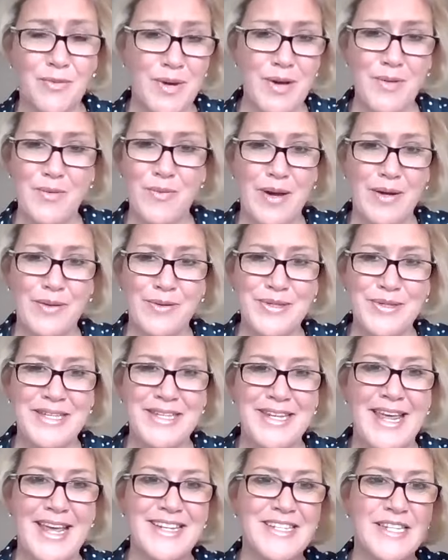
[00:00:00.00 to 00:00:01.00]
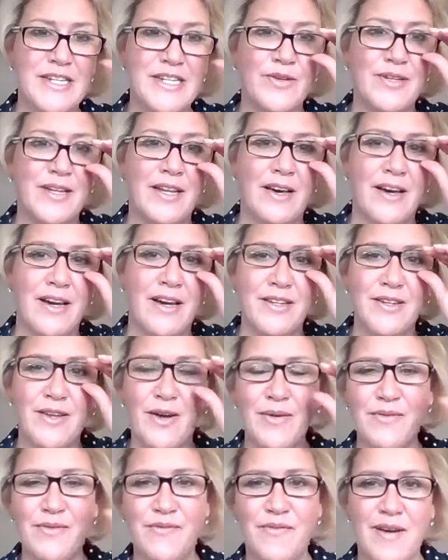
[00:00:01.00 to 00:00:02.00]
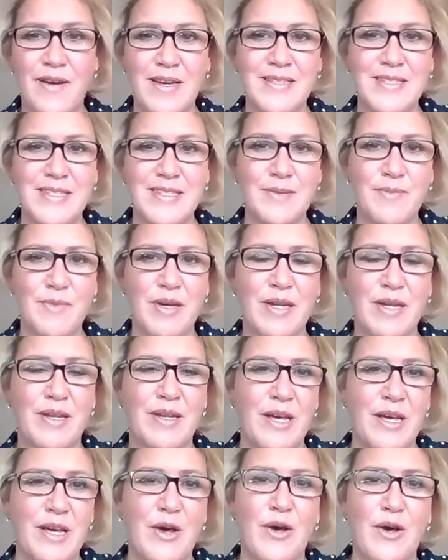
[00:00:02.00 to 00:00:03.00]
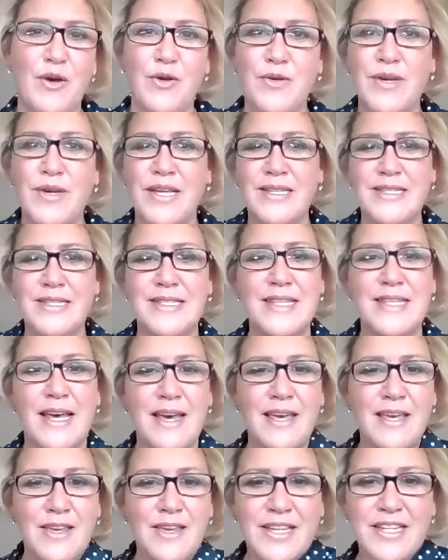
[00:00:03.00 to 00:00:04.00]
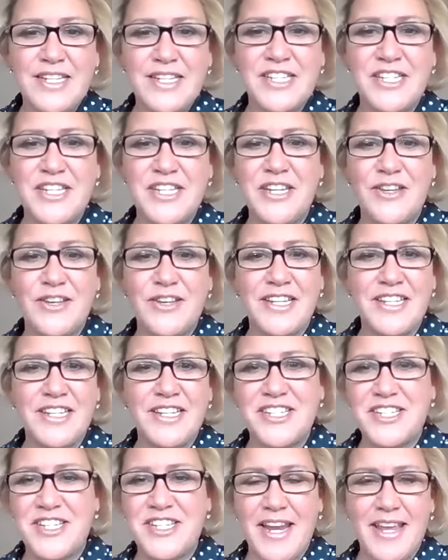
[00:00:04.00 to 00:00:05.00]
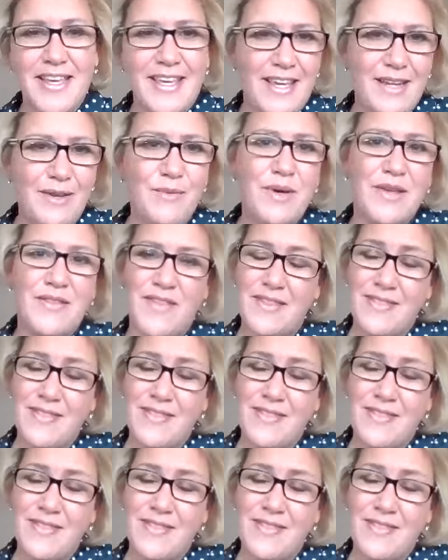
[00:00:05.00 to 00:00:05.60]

We're well connected online. Go and find someone who can say you can you can check in with.